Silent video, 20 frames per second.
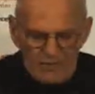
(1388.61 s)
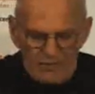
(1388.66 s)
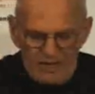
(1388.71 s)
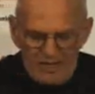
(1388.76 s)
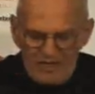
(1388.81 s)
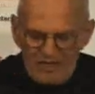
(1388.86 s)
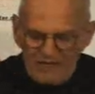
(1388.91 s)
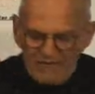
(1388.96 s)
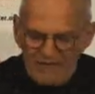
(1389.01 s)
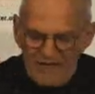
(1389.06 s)

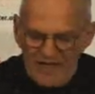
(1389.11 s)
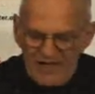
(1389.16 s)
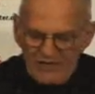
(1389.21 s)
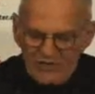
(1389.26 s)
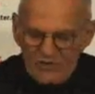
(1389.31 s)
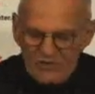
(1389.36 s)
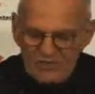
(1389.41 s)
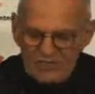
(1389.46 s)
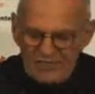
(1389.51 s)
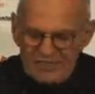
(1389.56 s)
Well, if I
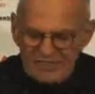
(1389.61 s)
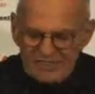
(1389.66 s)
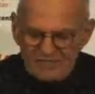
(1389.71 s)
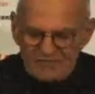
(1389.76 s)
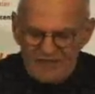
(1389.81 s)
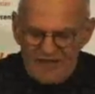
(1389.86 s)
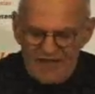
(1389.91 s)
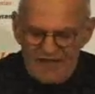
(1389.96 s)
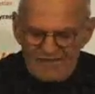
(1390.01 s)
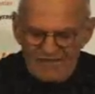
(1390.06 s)
knew at
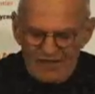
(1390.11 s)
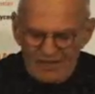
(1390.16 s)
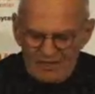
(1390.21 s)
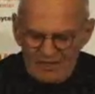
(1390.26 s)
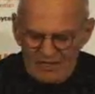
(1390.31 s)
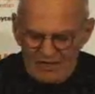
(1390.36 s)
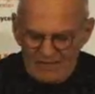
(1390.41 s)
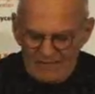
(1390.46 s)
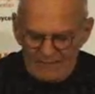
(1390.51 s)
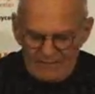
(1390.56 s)
least
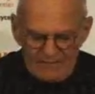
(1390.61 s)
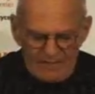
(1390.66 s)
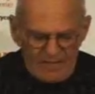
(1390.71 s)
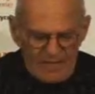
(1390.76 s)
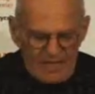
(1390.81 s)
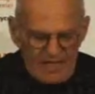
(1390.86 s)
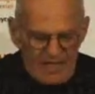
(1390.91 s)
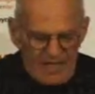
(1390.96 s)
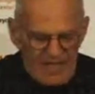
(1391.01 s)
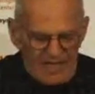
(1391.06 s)
500 of
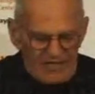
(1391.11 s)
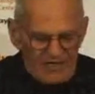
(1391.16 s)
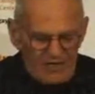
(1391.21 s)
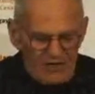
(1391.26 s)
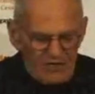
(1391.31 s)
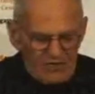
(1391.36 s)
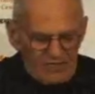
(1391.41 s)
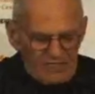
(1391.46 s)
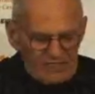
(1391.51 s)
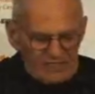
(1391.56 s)
them, I
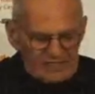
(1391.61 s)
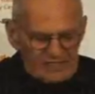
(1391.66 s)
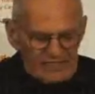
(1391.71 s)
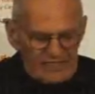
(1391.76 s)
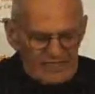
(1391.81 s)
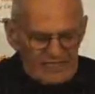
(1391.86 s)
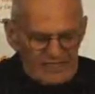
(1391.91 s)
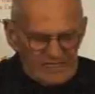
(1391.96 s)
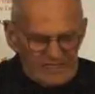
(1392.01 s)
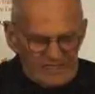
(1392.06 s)
know this
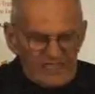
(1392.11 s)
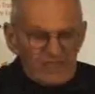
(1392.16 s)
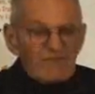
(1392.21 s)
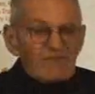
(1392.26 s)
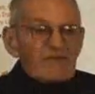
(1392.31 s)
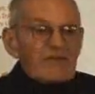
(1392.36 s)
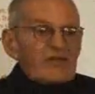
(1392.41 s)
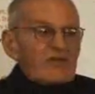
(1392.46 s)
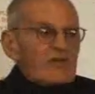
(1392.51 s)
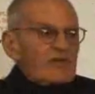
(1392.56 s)

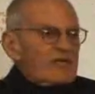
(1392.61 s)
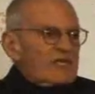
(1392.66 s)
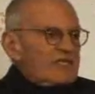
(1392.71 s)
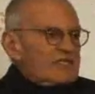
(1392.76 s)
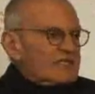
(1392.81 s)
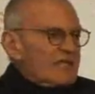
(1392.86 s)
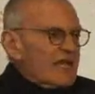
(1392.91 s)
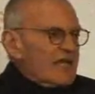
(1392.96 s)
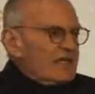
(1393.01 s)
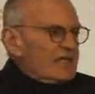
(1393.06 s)
CDC figure
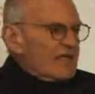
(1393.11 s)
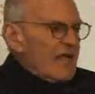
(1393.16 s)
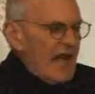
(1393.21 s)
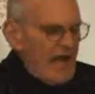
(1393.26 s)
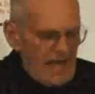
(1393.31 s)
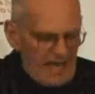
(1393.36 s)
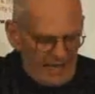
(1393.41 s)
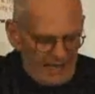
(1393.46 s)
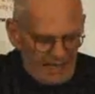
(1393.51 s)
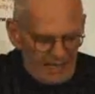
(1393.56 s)
is a
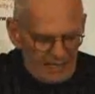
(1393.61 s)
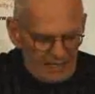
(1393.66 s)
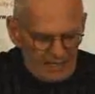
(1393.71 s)
lie.